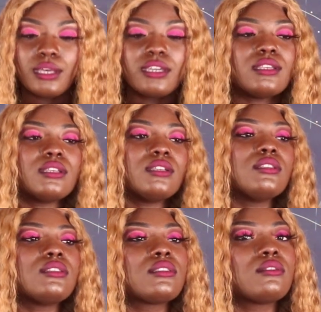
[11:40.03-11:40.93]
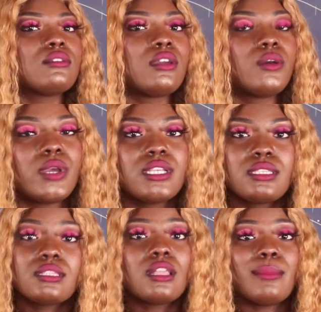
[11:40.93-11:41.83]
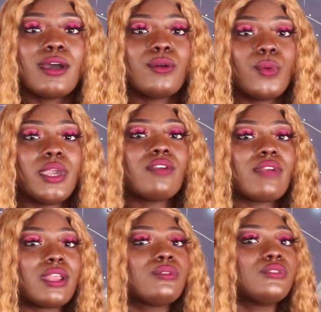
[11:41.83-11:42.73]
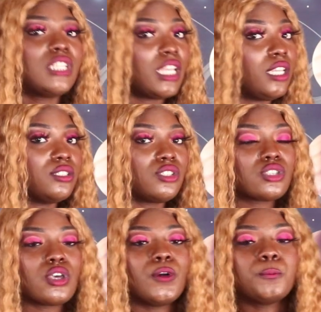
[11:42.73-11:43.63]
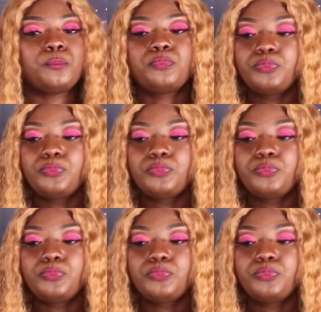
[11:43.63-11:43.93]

because Aquarius is all about quick radical change. So